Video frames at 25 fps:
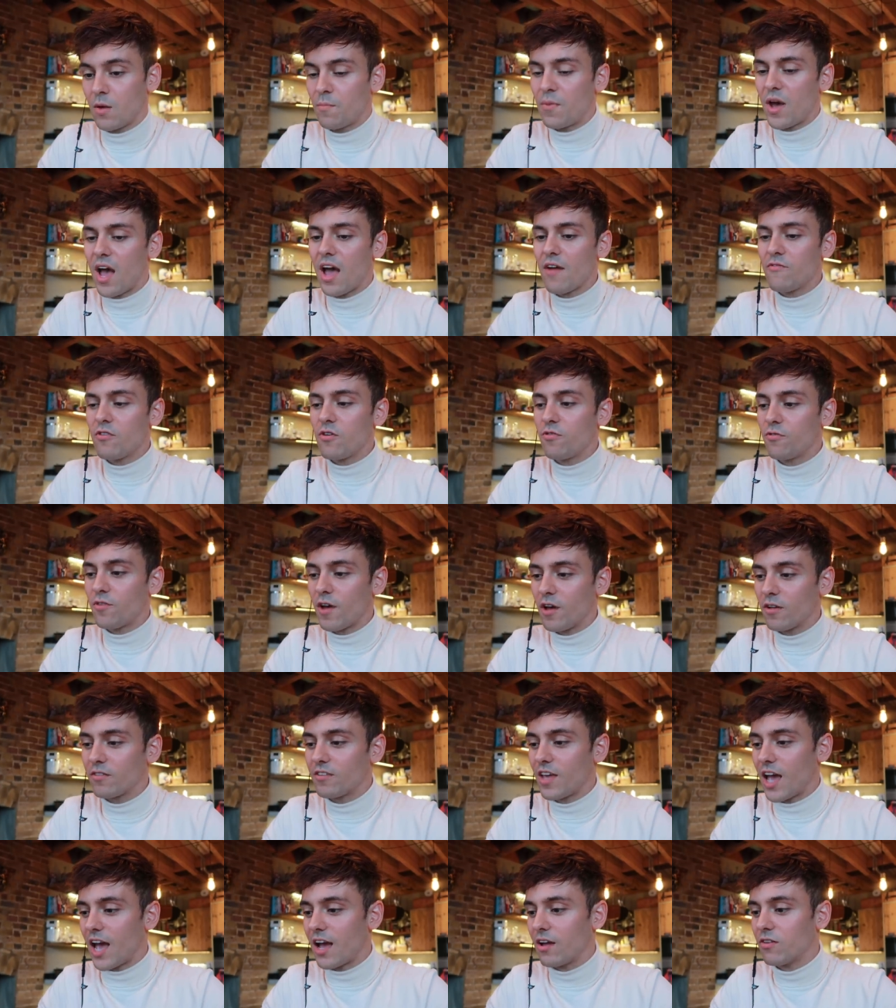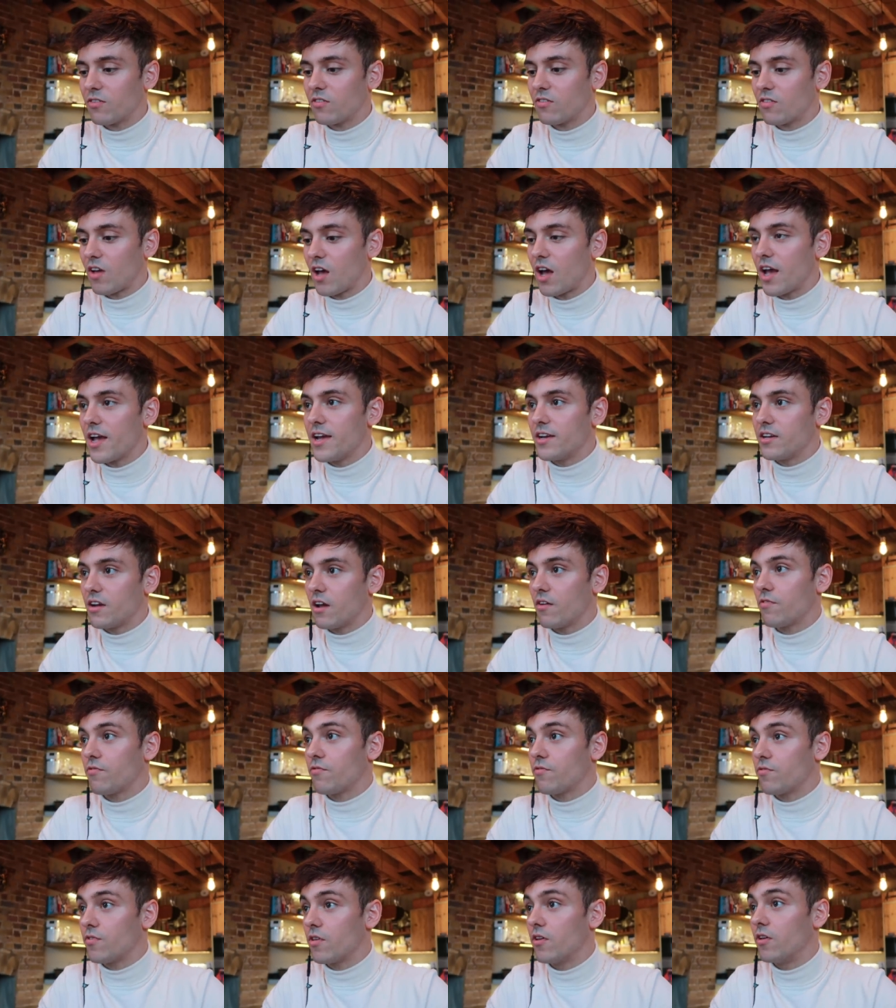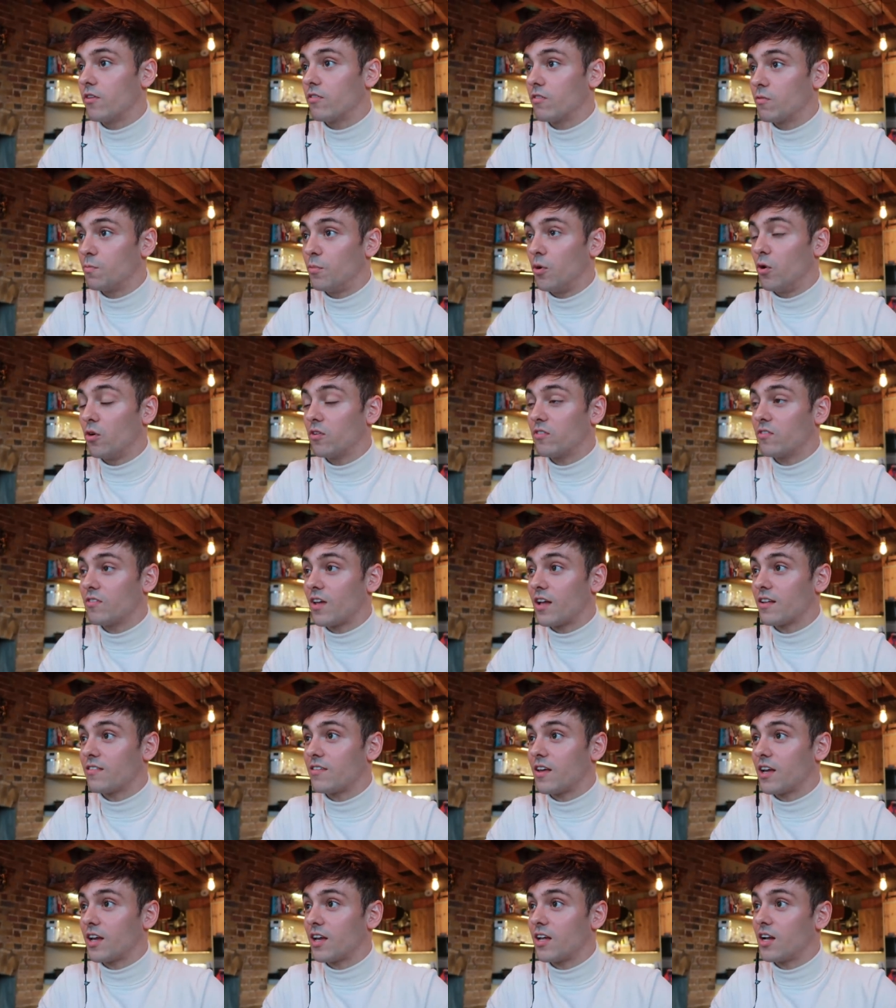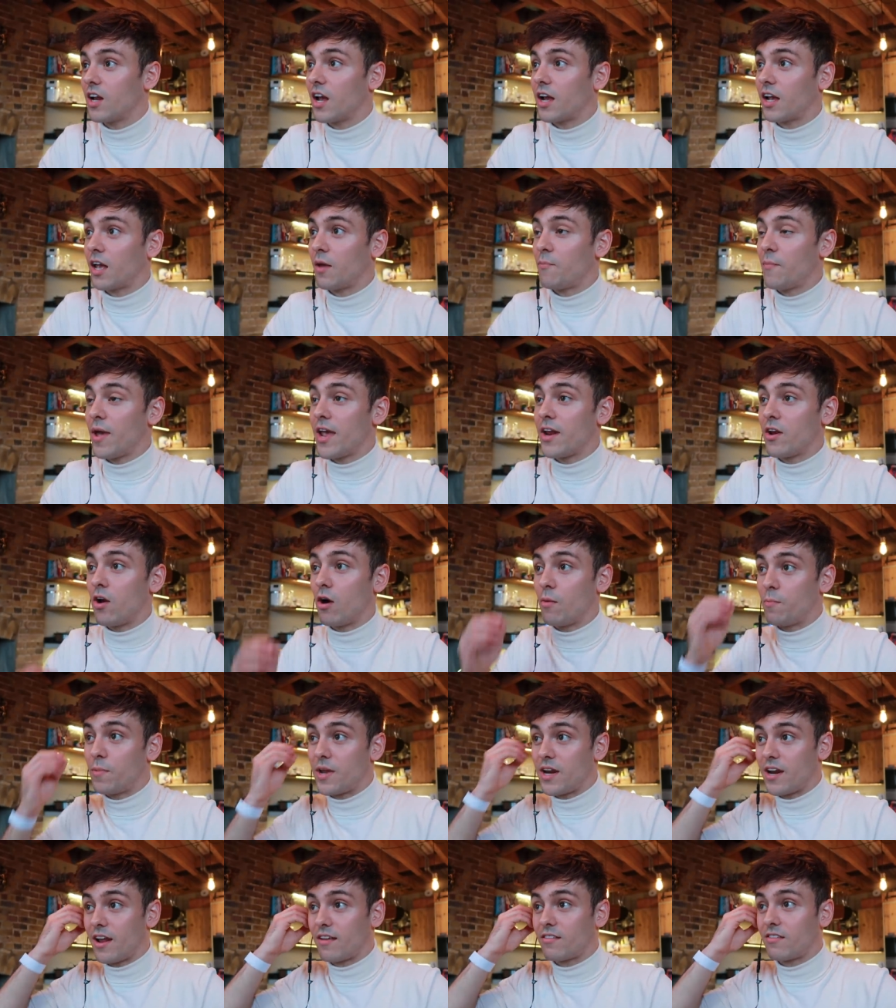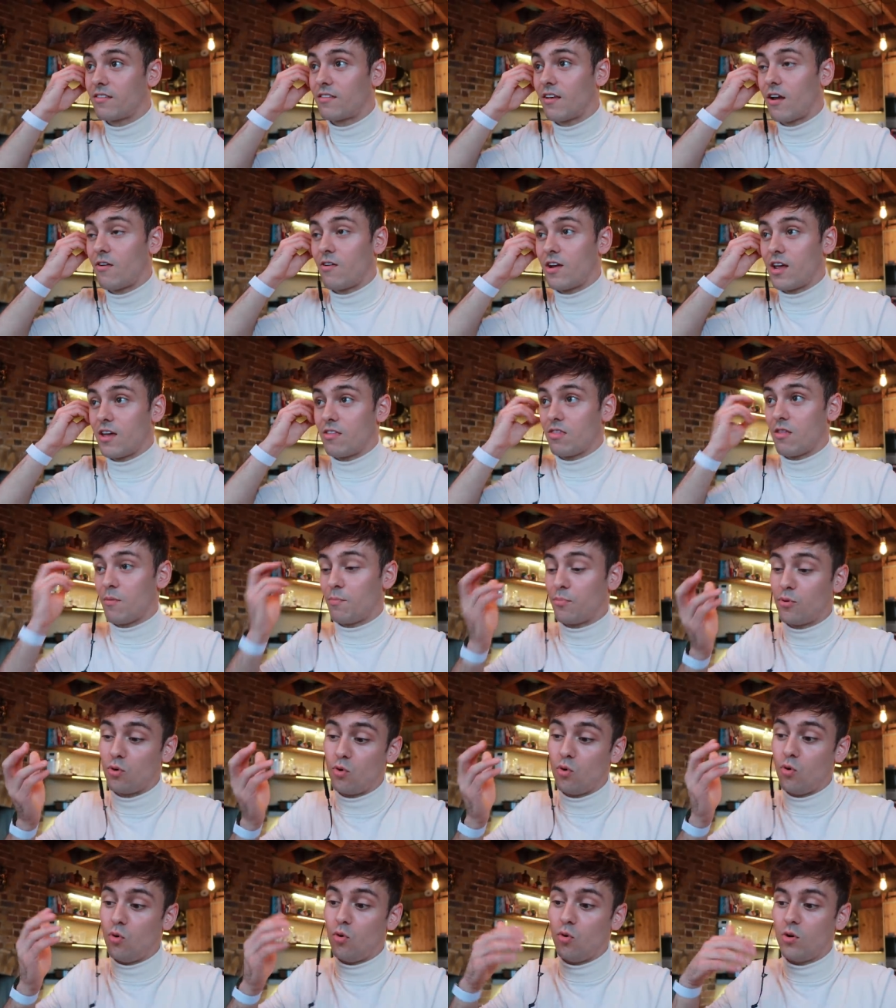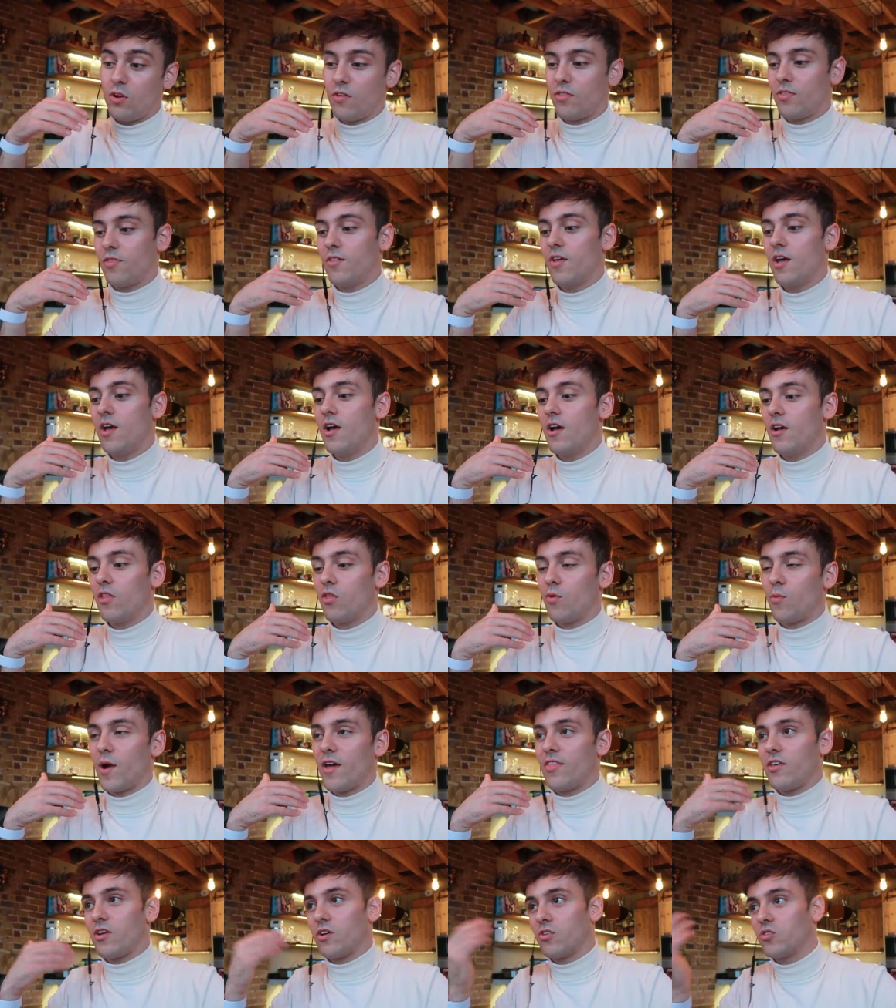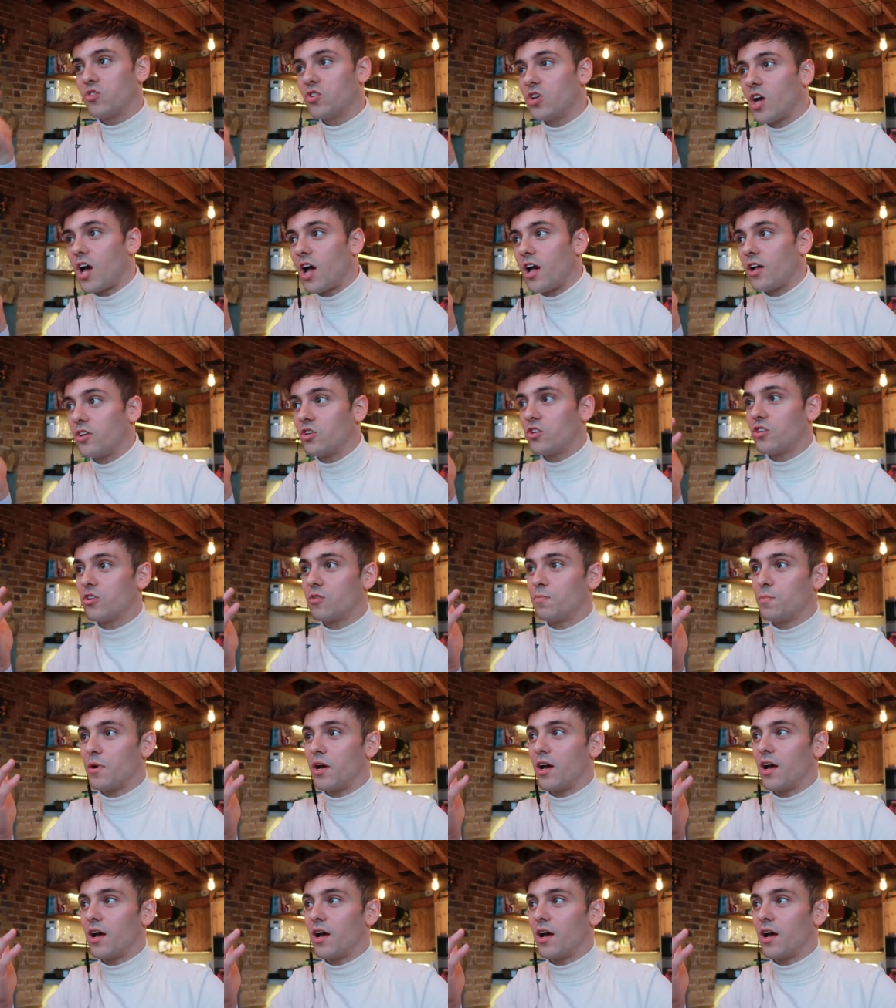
But have you felt it outside of the sports setting? Like, it may not be necessarily in the pool and the way that you're judged,